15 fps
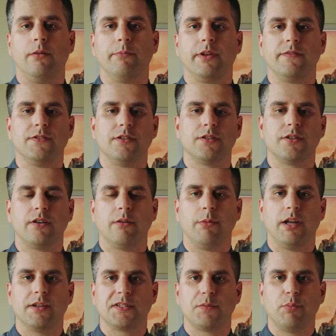Gives you a certain
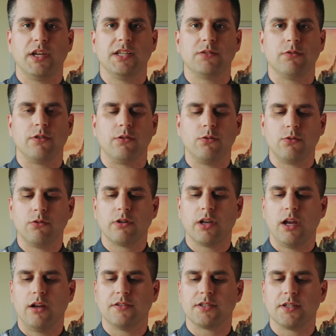amount of space. With Google
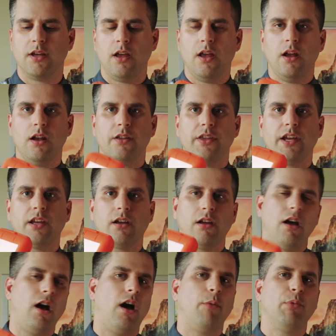accounts, they can
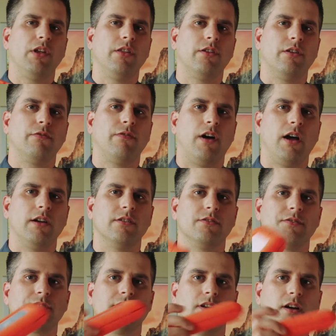copy their
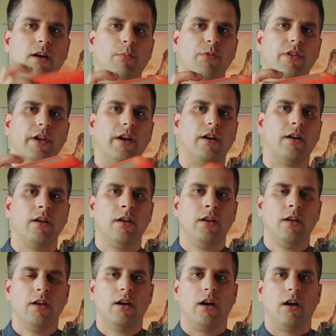files up there.
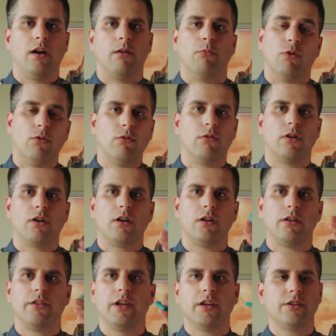Or
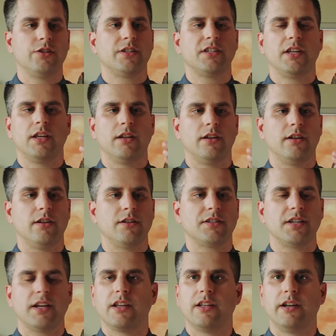they could just get a
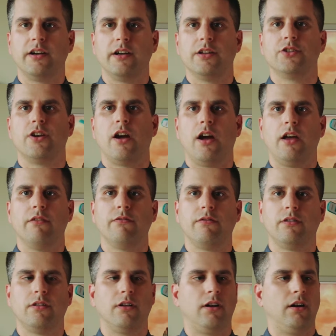secondary drive,
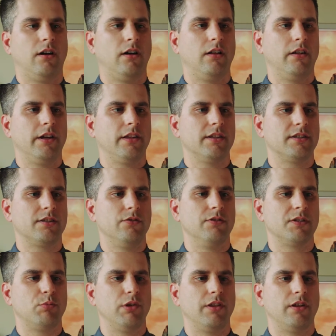like this
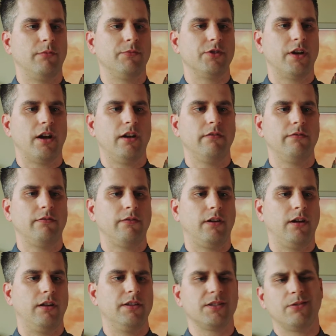USB thumb drive.
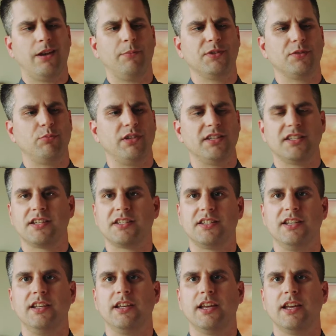This one happens to be
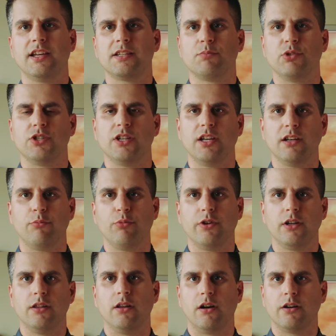16 gigs, but you can get them
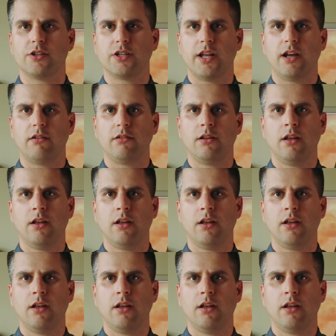pretty large now.